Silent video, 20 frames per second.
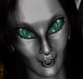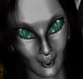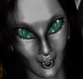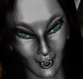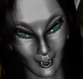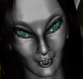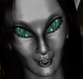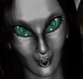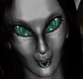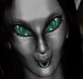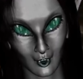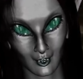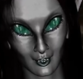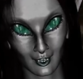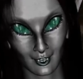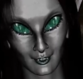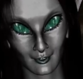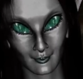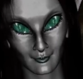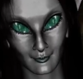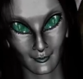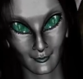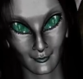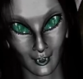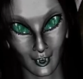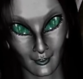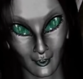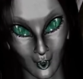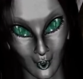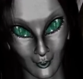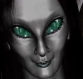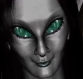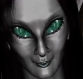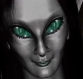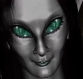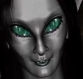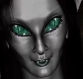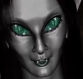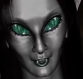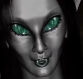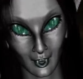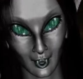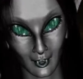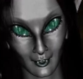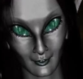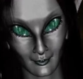new message from God books